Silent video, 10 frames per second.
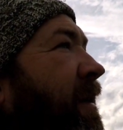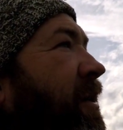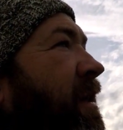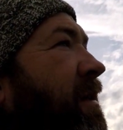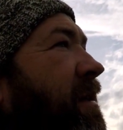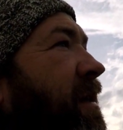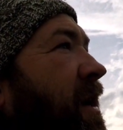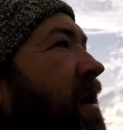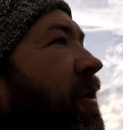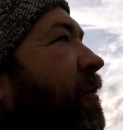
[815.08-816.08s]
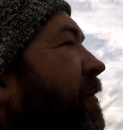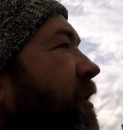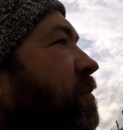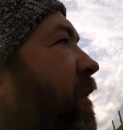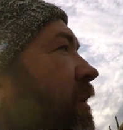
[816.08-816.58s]
chances are you have
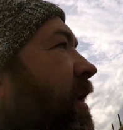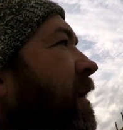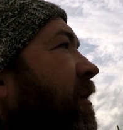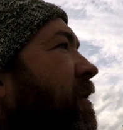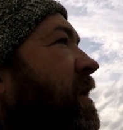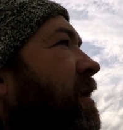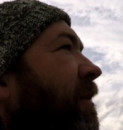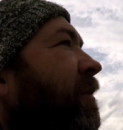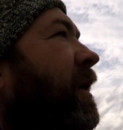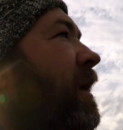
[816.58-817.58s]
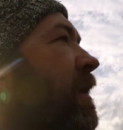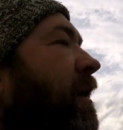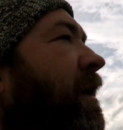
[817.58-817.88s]
just booked into a slipway that